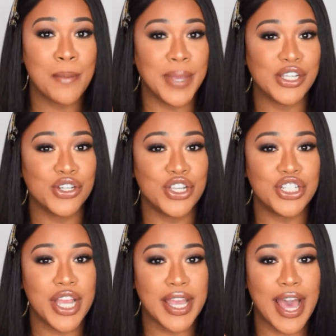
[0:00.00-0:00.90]
Make sure you
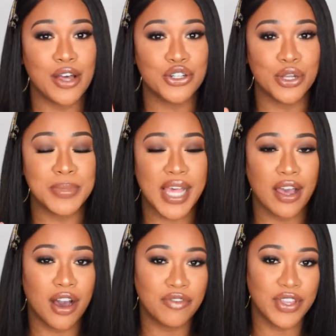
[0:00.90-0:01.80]
check out Shop
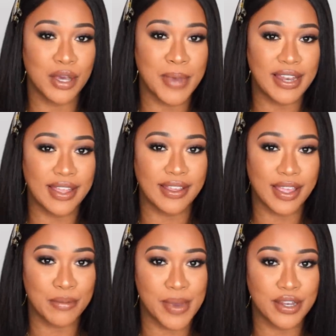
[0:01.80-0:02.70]
Tagger via my
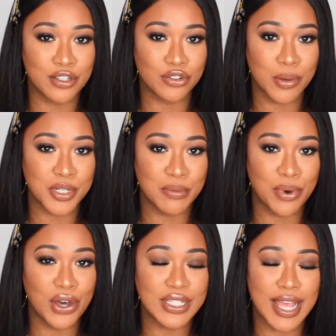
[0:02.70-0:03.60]
link in my description
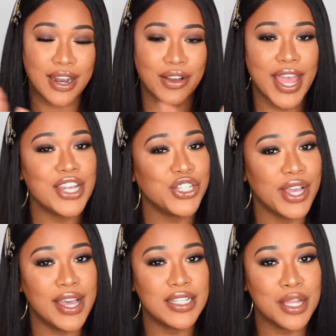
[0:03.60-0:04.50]
box, and I'll catch you
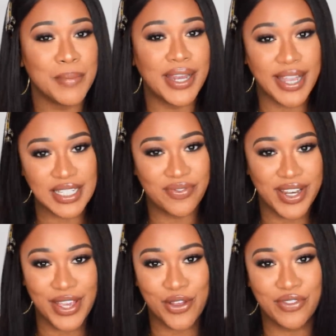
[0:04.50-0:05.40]
guys in my next
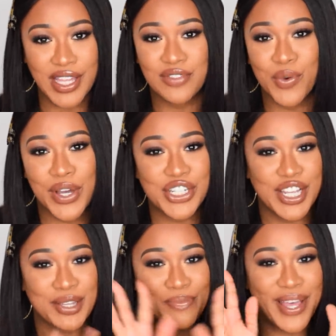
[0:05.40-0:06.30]
video. Thanks for
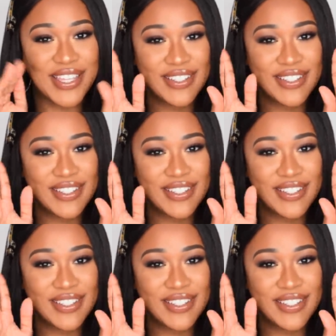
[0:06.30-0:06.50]
watching. Bye.